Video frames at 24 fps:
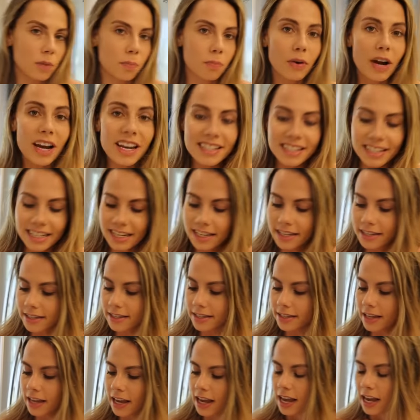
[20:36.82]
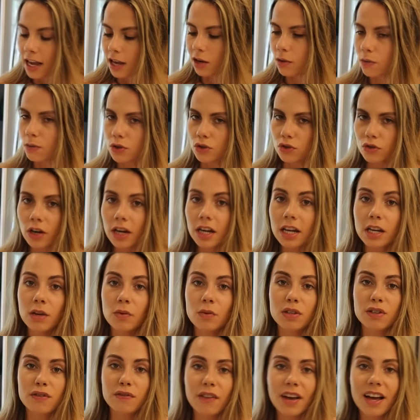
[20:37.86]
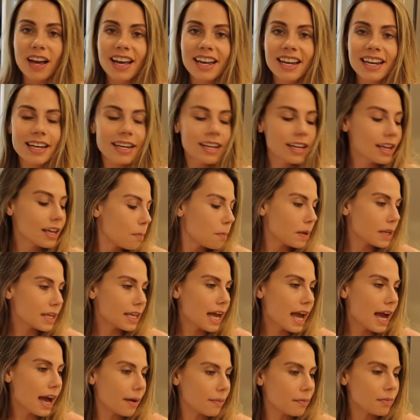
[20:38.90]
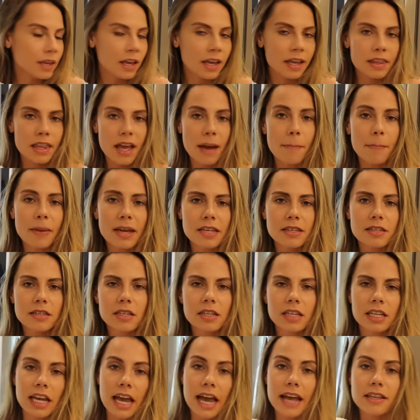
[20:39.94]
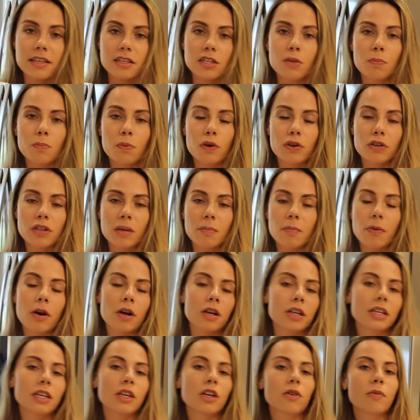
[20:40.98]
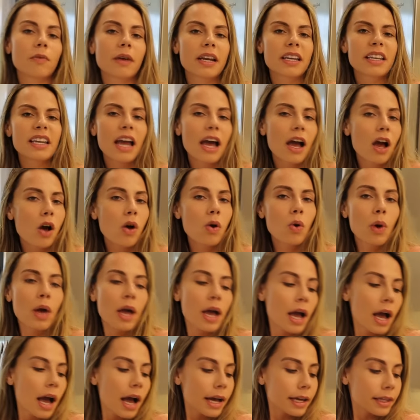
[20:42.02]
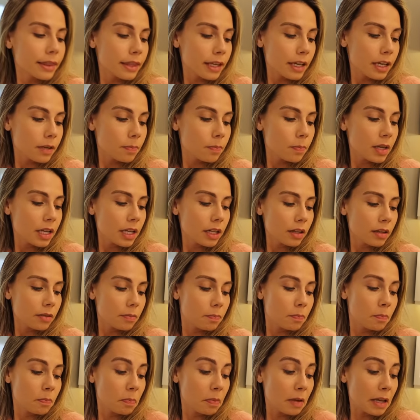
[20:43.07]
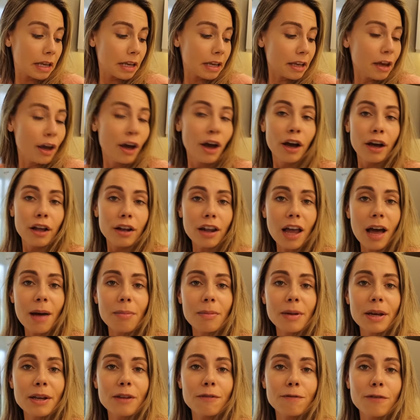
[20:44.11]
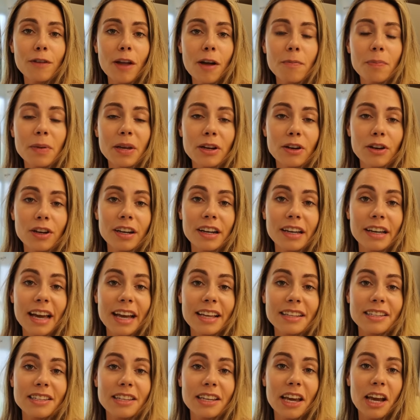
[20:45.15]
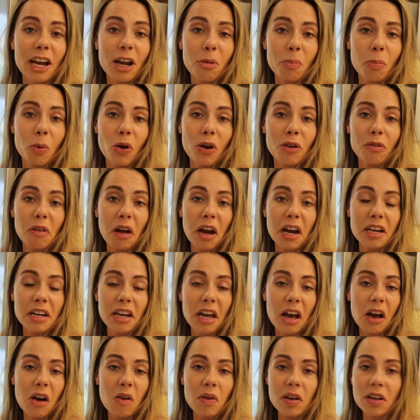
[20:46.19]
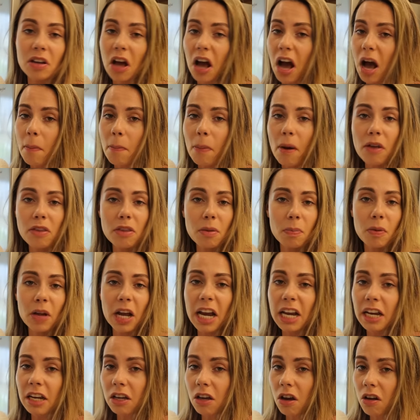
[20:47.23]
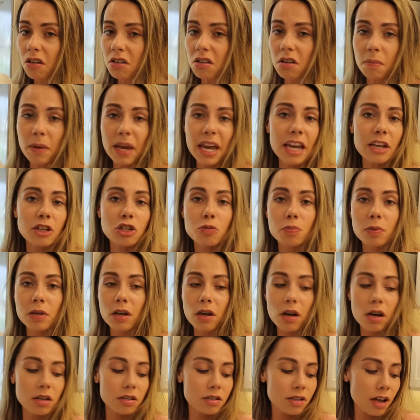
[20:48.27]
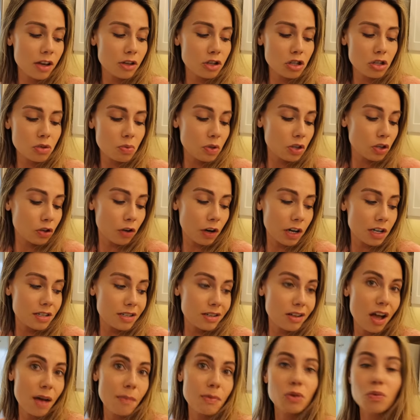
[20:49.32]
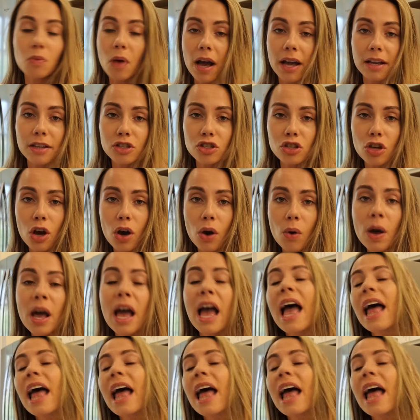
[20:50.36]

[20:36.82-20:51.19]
your presents. It was great. It was fun. But yeah, that basically ends the birthday party here right now. I think me, Llama and Fluffbean are gonna head to the airport right now and hop on the plane and go to the beach because that's just what the crazy llamas want. So